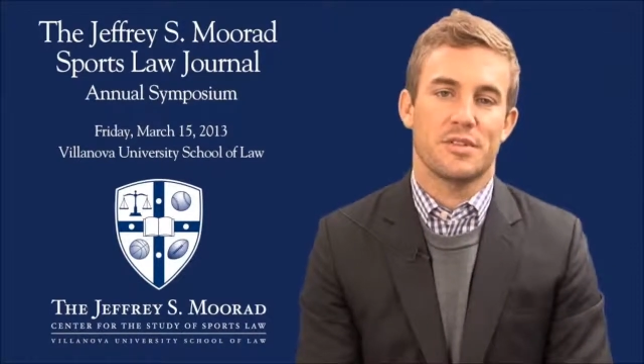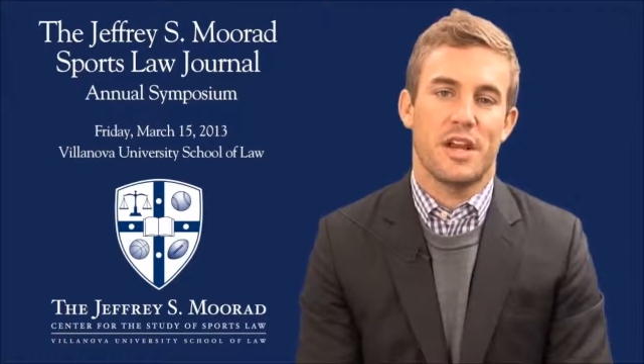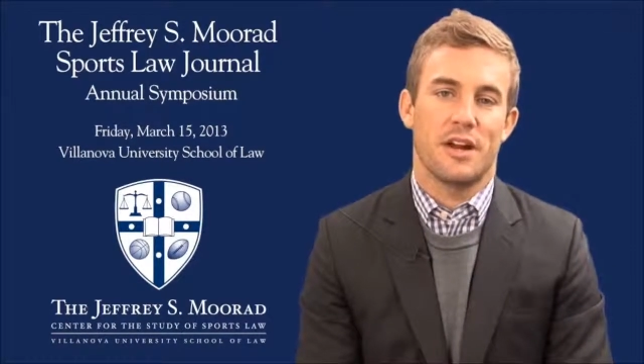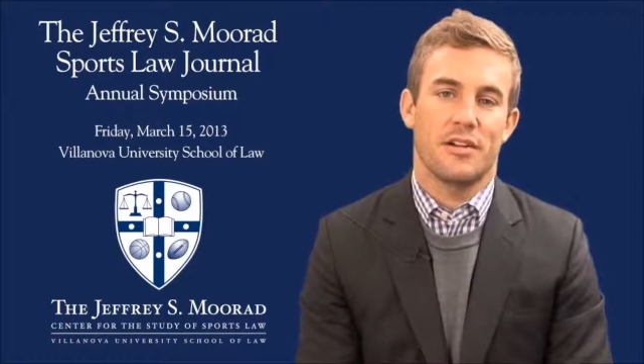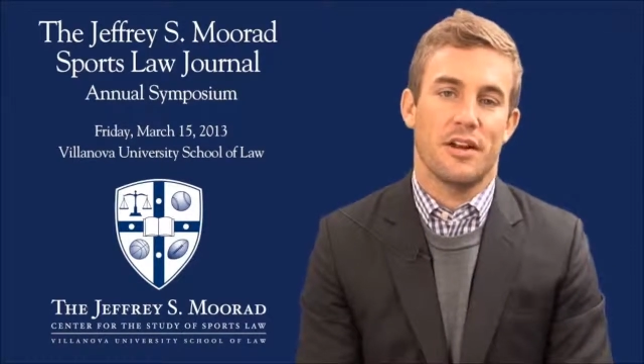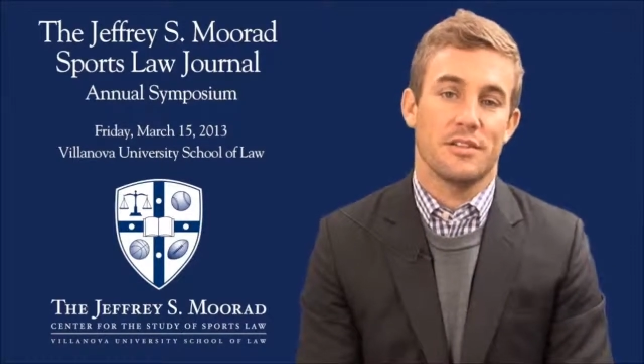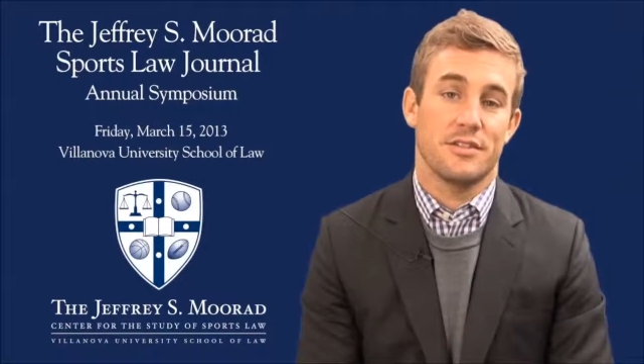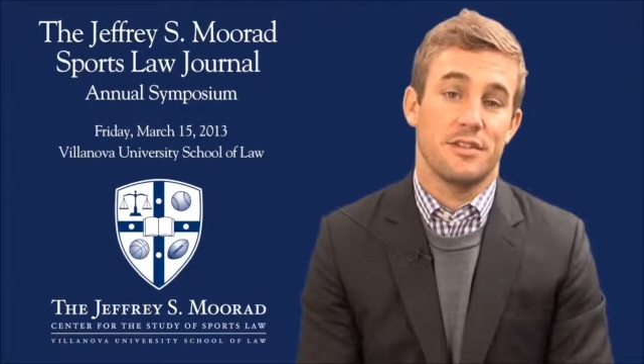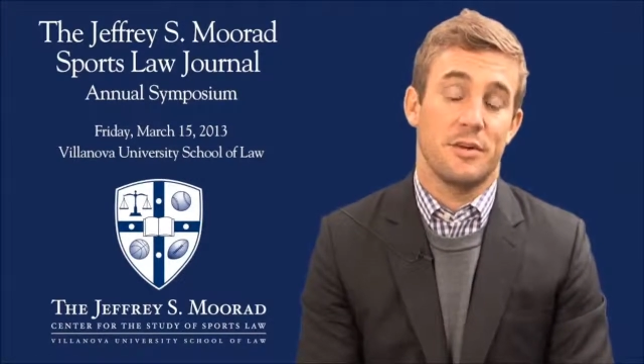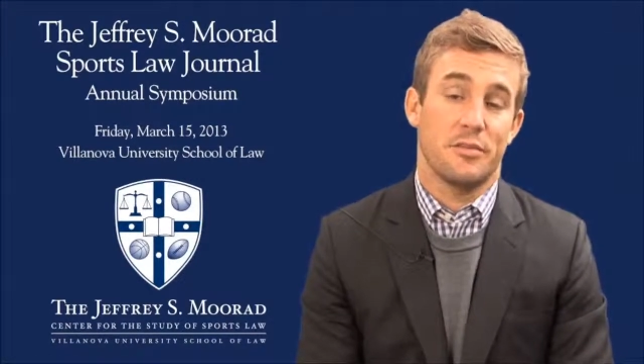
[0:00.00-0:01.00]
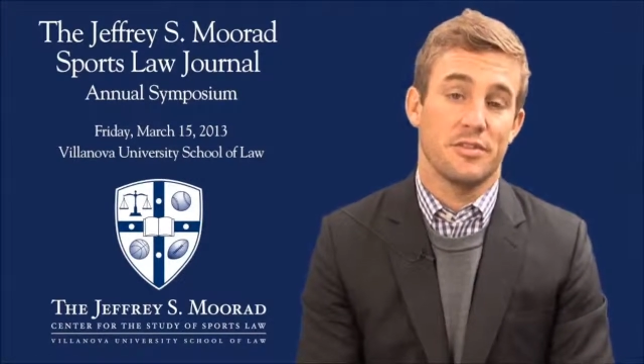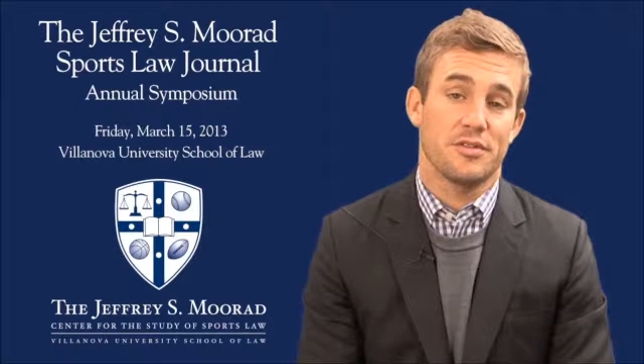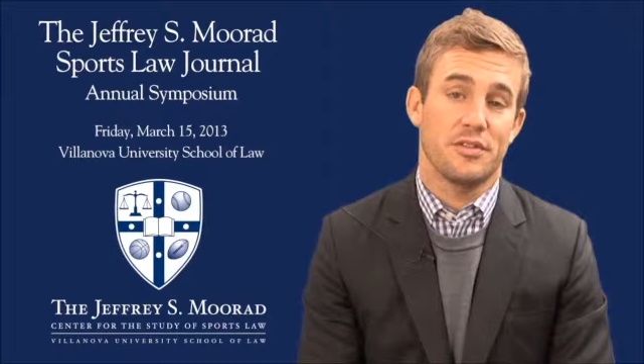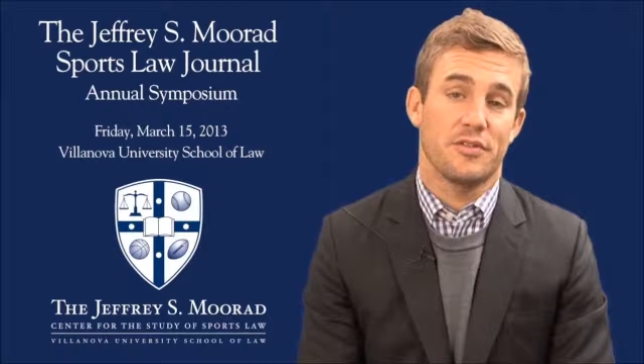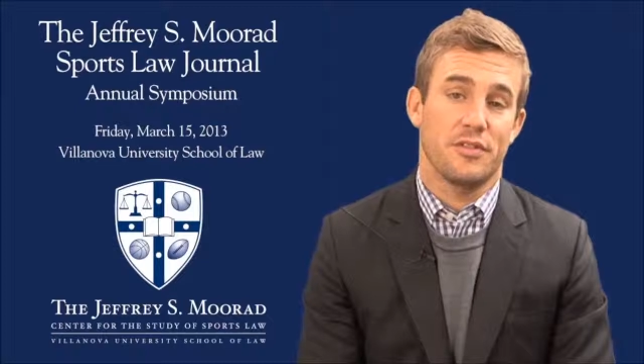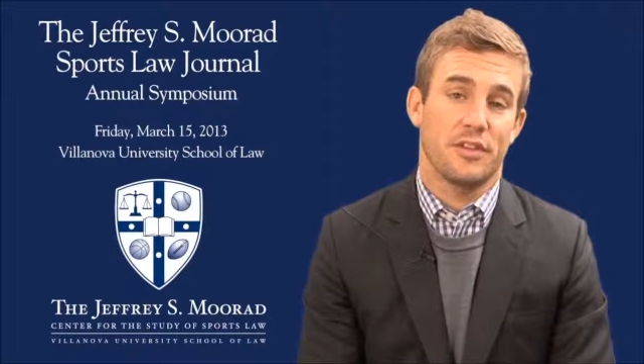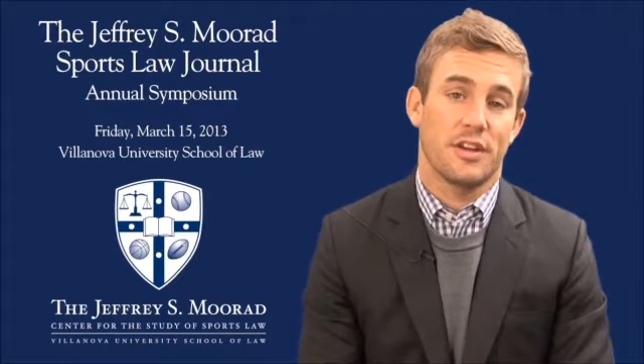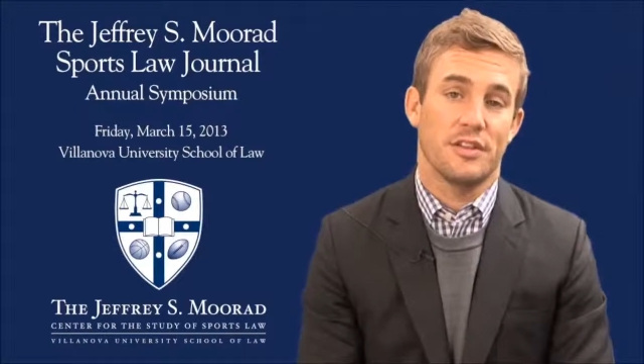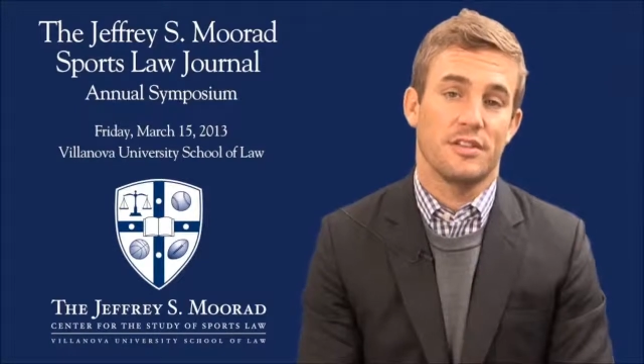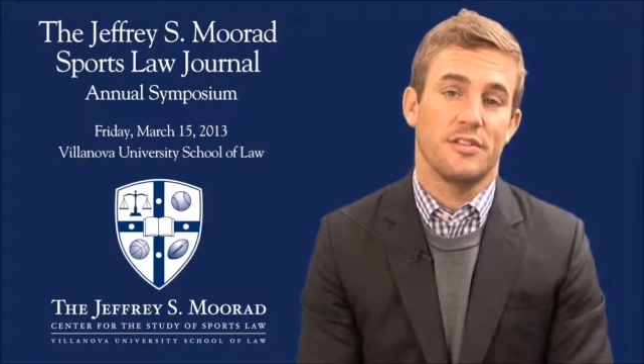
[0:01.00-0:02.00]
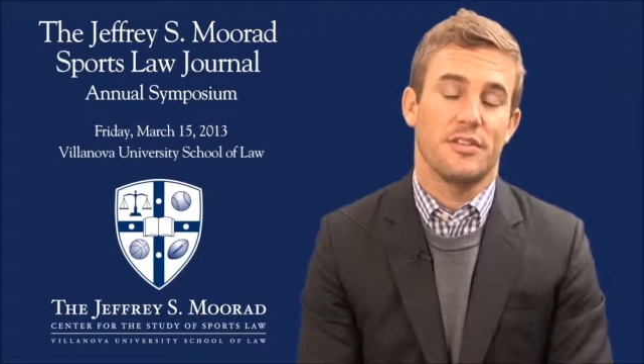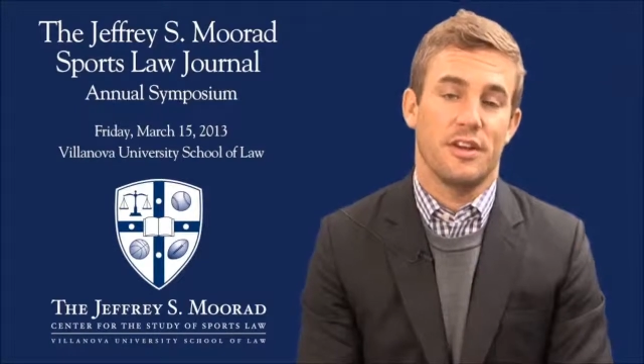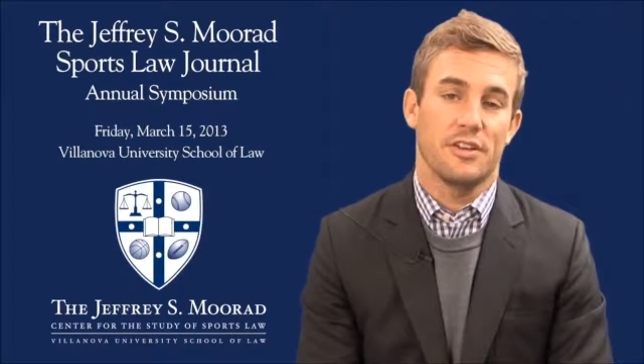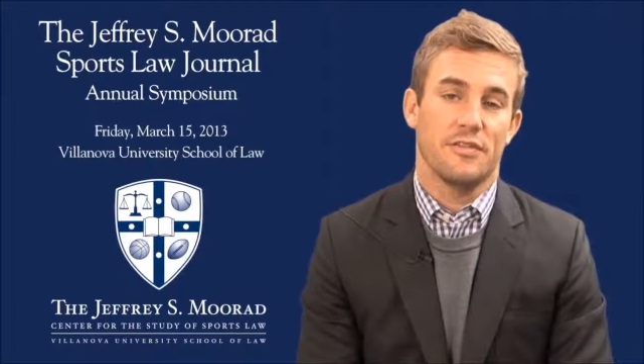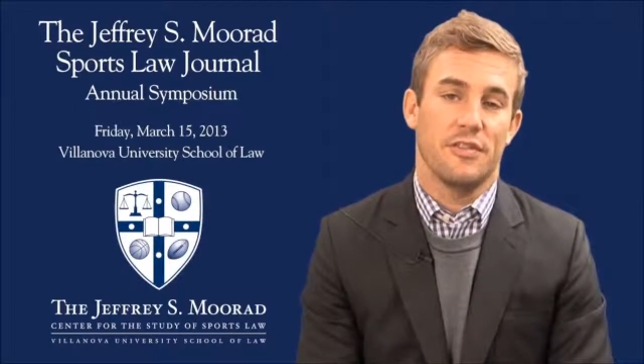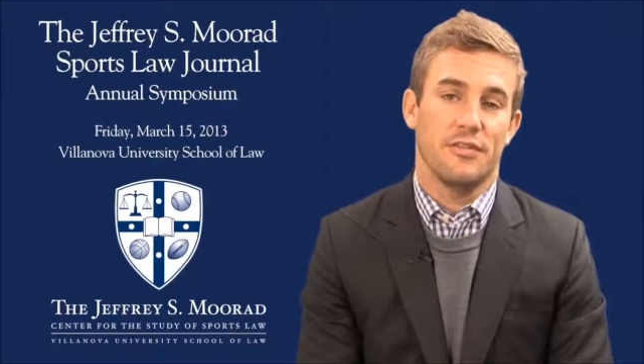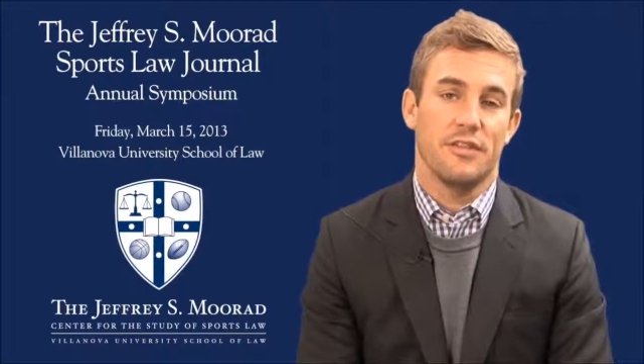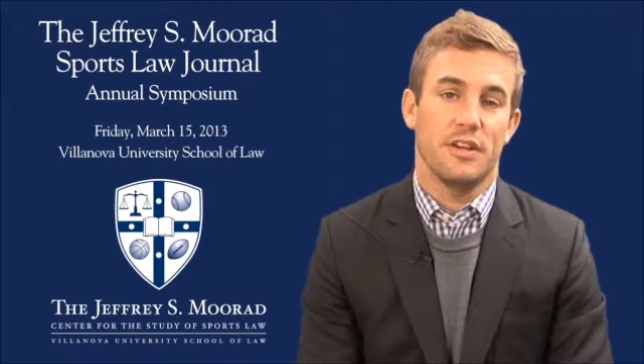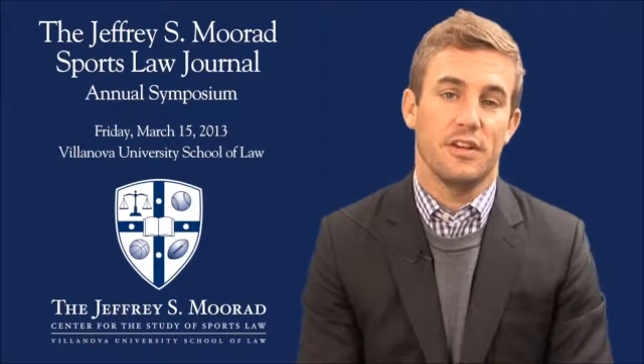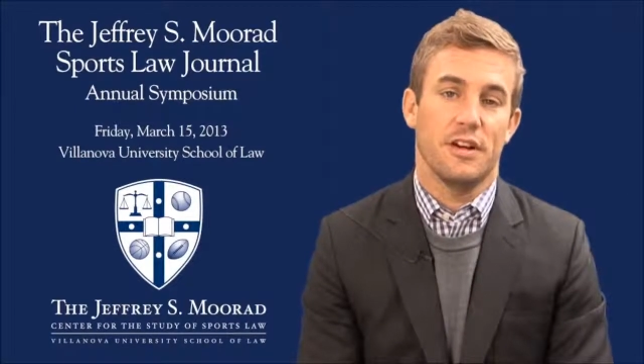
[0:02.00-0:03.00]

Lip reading: soccer has the numbers for kids under the age of 15.